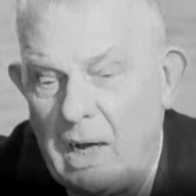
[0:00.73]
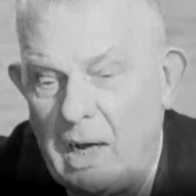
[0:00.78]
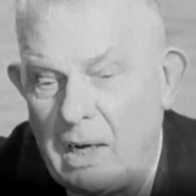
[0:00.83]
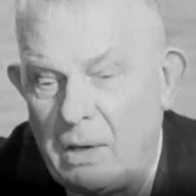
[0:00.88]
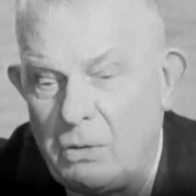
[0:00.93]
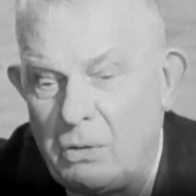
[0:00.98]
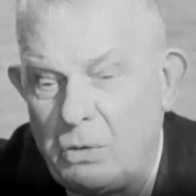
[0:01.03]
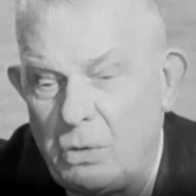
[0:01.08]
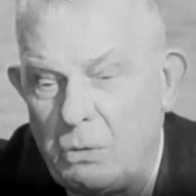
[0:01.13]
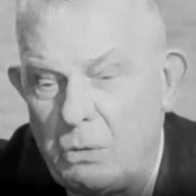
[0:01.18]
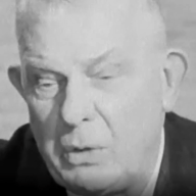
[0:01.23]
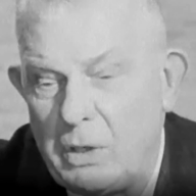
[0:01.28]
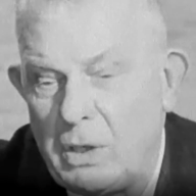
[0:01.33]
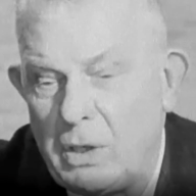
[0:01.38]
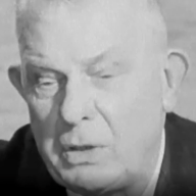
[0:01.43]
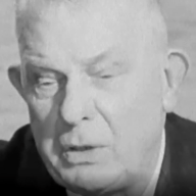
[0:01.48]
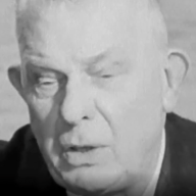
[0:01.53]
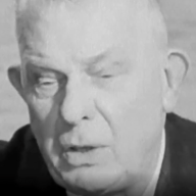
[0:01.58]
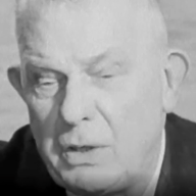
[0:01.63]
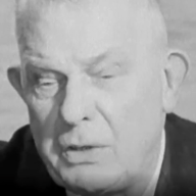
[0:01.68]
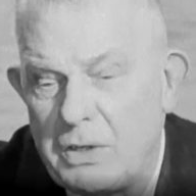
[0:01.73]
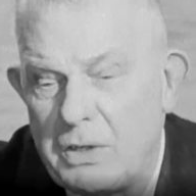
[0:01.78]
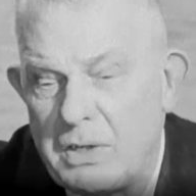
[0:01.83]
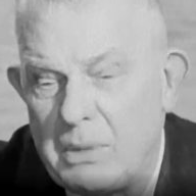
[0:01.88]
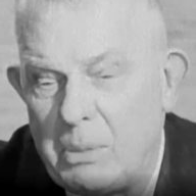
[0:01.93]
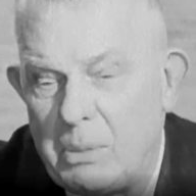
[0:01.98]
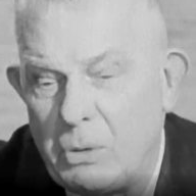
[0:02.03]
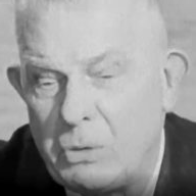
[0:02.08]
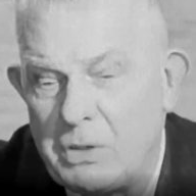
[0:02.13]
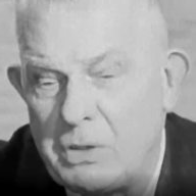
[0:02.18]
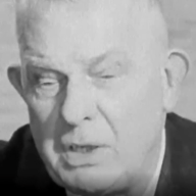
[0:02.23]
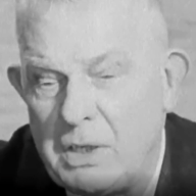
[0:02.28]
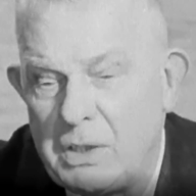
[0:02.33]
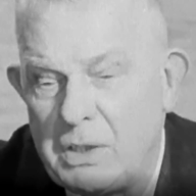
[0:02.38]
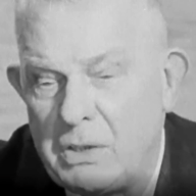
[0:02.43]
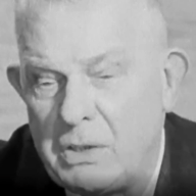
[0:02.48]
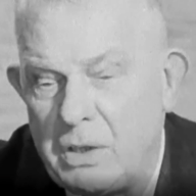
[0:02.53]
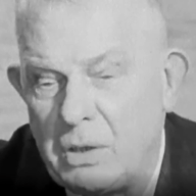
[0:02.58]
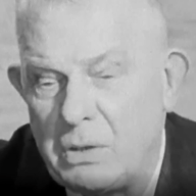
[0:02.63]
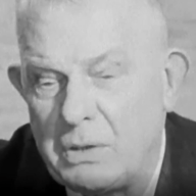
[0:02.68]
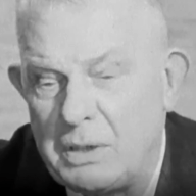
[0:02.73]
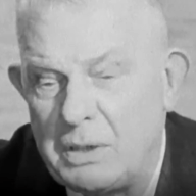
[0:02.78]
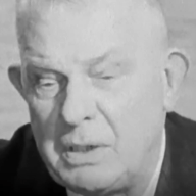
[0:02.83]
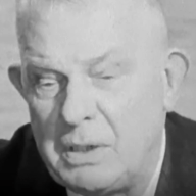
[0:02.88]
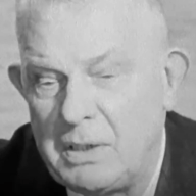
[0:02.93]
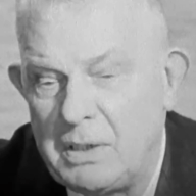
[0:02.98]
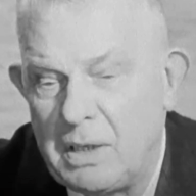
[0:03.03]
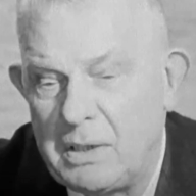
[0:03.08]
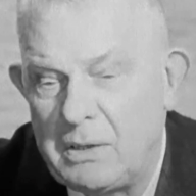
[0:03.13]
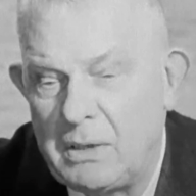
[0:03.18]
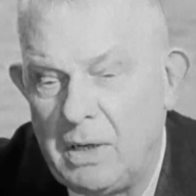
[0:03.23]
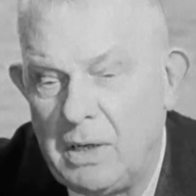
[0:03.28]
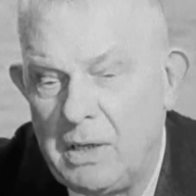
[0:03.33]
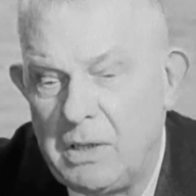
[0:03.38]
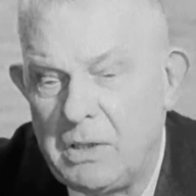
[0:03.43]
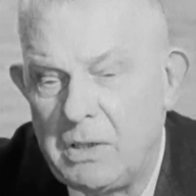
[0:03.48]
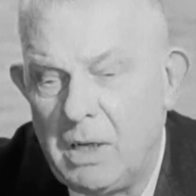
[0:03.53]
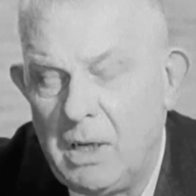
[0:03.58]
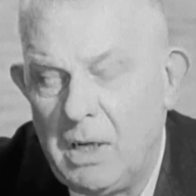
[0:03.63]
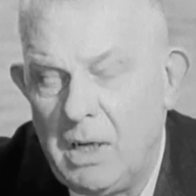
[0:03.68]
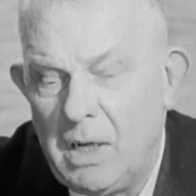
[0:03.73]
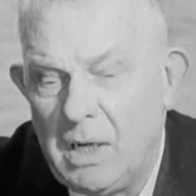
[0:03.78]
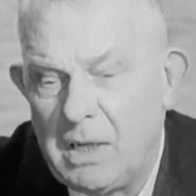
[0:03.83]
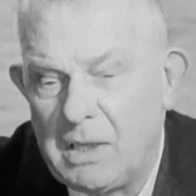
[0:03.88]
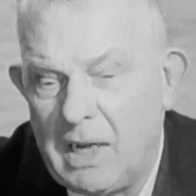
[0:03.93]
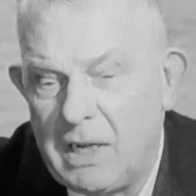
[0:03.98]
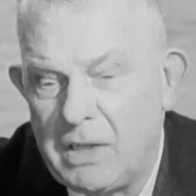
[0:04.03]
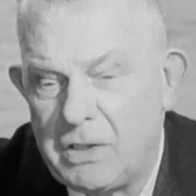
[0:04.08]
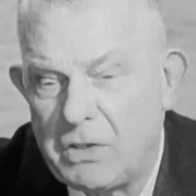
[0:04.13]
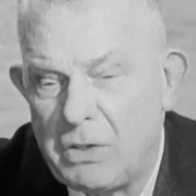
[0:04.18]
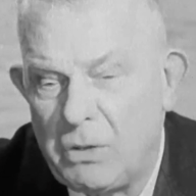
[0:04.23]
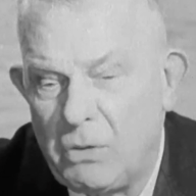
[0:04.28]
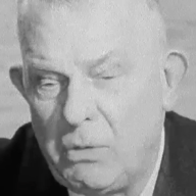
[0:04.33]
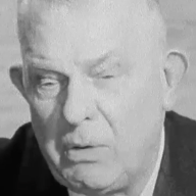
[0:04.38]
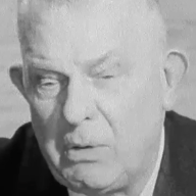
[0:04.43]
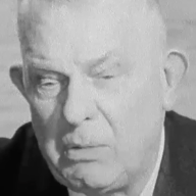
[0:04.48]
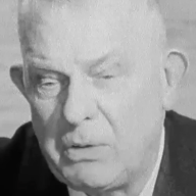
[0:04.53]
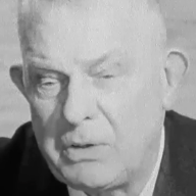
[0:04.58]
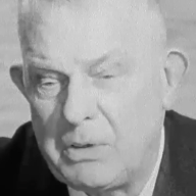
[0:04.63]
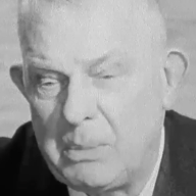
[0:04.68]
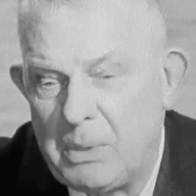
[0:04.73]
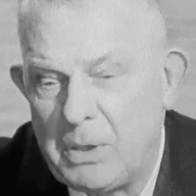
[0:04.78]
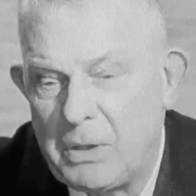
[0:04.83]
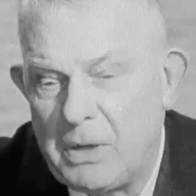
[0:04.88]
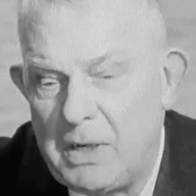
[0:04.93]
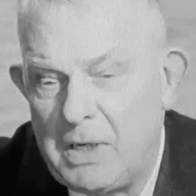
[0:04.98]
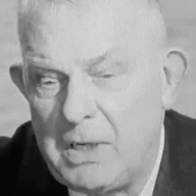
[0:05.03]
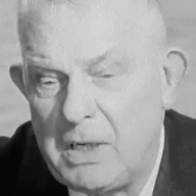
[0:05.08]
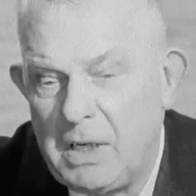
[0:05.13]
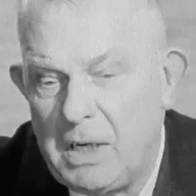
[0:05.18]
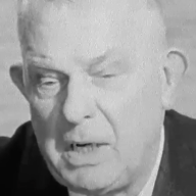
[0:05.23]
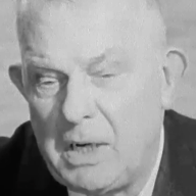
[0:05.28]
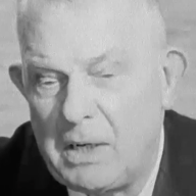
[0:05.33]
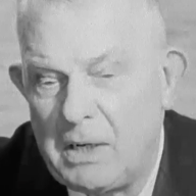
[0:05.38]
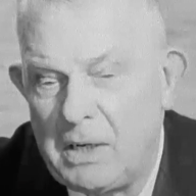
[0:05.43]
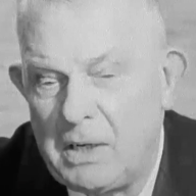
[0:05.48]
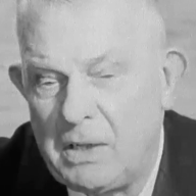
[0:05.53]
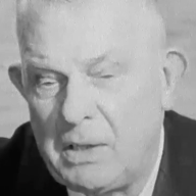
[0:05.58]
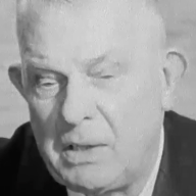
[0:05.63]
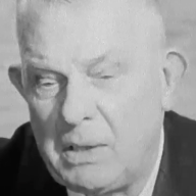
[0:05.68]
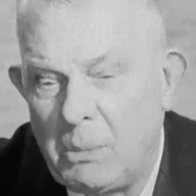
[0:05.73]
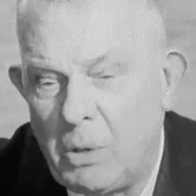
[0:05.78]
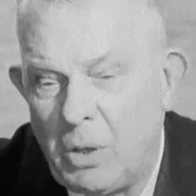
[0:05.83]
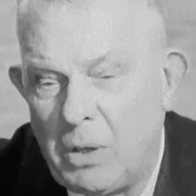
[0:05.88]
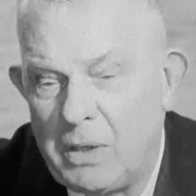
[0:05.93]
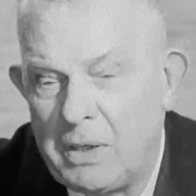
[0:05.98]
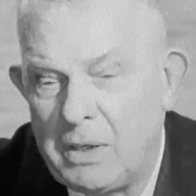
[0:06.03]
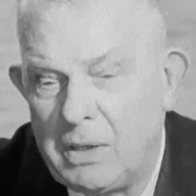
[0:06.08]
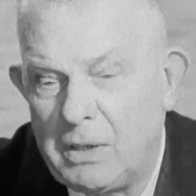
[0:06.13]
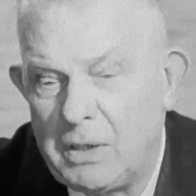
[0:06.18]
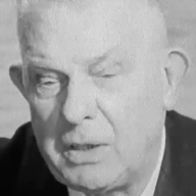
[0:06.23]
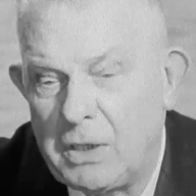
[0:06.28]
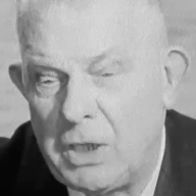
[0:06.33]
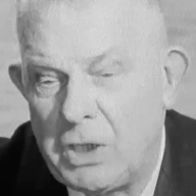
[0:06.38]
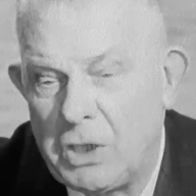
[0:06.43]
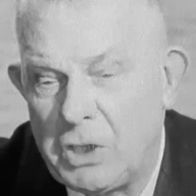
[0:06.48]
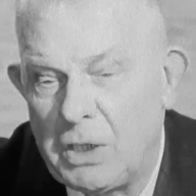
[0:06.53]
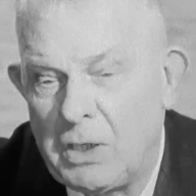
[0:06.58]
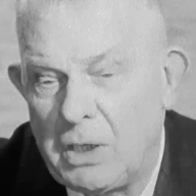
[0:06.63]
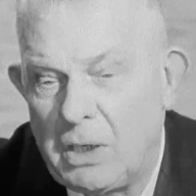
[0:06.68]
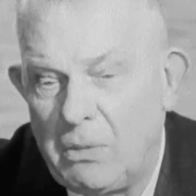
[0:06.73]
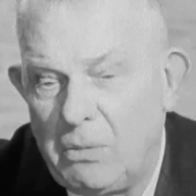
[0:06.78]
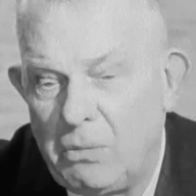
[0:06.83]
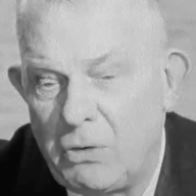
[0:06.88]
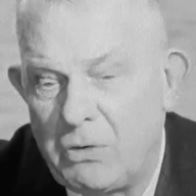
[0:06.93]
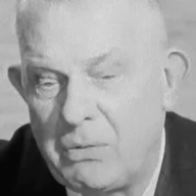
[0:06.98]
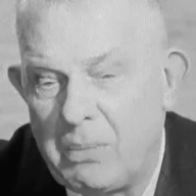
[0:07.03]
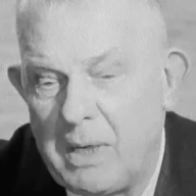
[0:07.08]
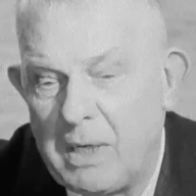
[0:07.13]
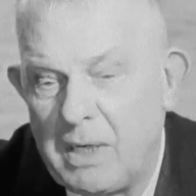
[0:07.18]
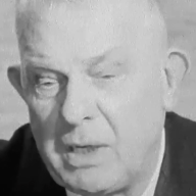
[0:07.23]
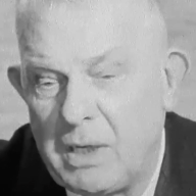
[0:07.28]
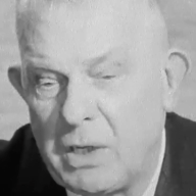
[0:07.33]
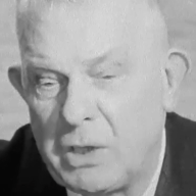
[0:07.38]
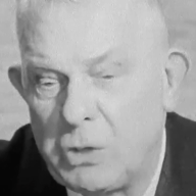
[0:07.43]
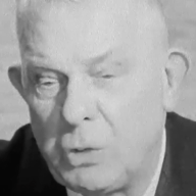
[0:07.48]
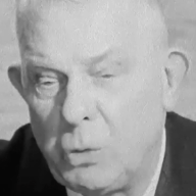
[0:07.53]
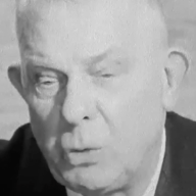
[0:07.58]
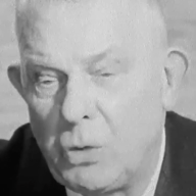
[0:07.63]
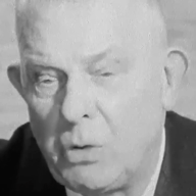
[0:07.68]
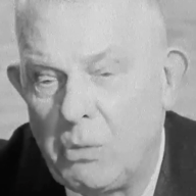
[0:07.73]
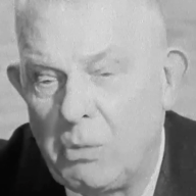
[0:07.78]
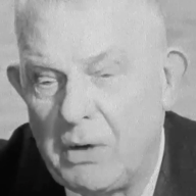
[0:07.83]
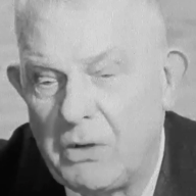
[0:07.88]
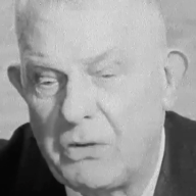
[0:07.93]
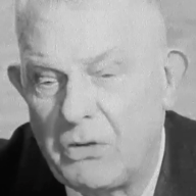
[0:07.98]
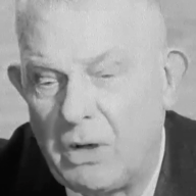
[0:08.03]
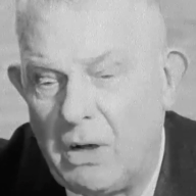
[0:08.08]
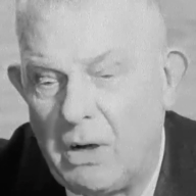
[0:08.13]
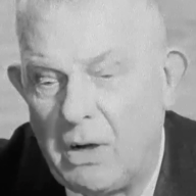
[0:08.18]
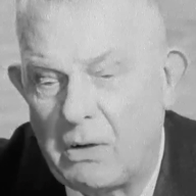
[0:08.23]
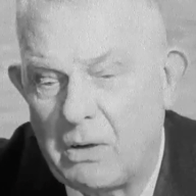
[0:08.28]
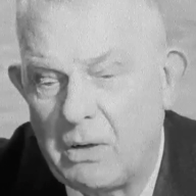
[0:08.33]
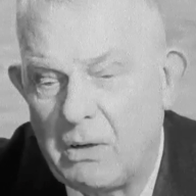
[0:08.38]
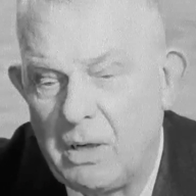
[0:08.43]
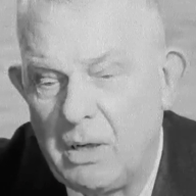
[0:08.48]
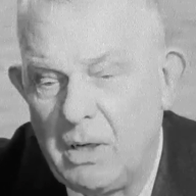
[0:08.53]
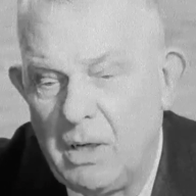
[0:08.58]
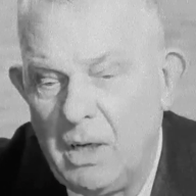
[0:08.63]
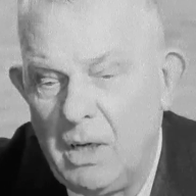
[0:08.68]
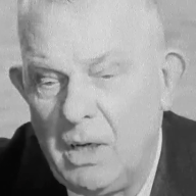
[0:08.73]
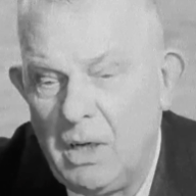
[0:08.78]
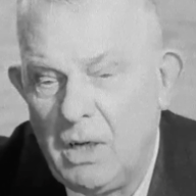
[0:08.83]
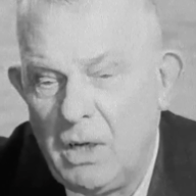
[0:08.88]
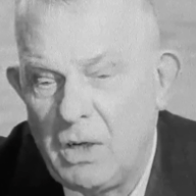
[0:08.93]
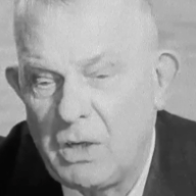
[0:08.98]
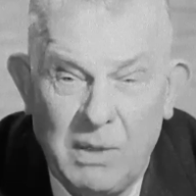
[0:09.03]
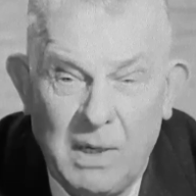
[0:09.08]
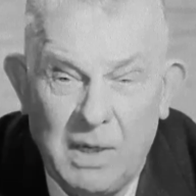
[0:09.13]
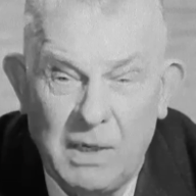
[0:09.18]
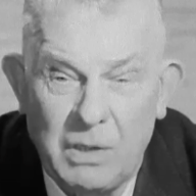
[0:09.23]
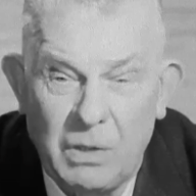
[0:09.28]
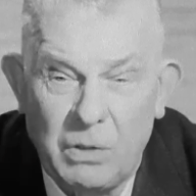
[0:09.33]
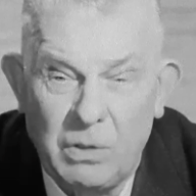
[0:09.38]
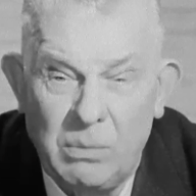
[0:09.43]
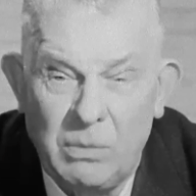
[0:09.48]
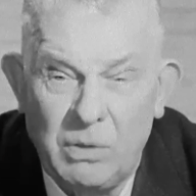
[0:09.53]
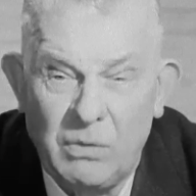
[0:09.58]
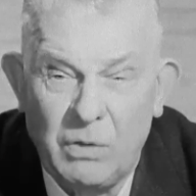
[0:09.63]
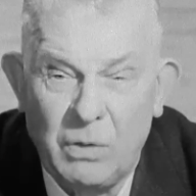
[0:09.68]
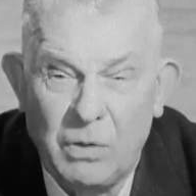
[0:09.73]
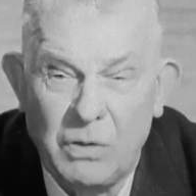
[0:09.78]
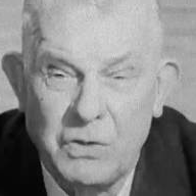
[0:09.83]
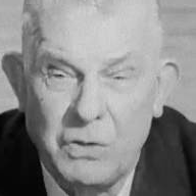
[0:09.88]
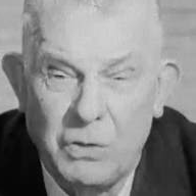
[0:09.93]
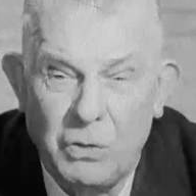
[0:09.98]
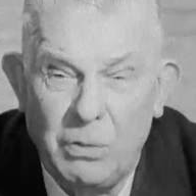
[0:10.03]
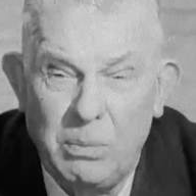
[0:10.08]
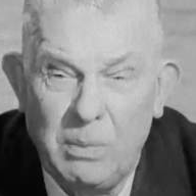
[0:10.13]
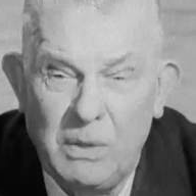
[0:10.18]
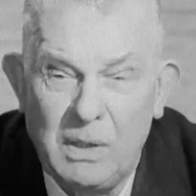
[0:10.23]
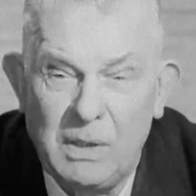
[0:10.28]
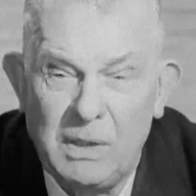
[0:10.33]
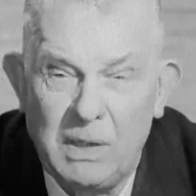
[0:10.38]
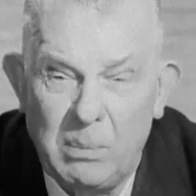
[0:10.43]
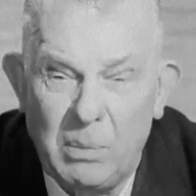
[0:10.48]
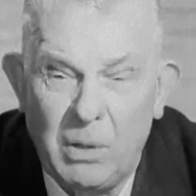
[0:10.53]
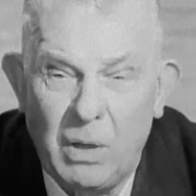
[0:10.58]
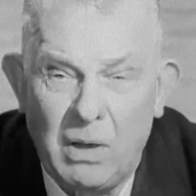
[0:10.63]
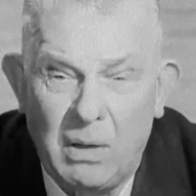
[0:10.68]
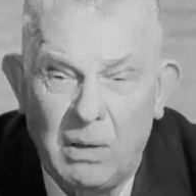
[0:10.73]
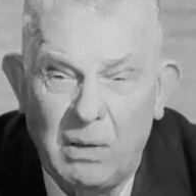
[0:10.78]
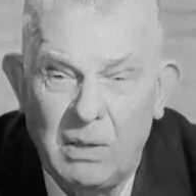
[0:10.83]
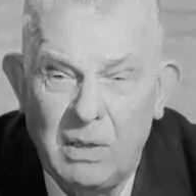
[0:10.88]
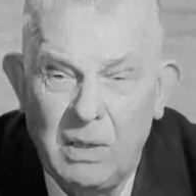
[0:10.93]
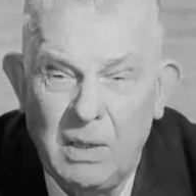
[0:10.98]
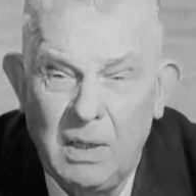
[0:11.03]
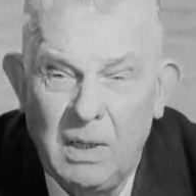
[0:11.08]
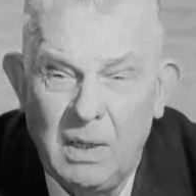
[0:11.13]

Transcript: And we got orders about 10 o'clock then that night that we were to be ready early in the morning, that the General was making a tour of West Cork. And we had to come, of course, through Beal-na-Blah.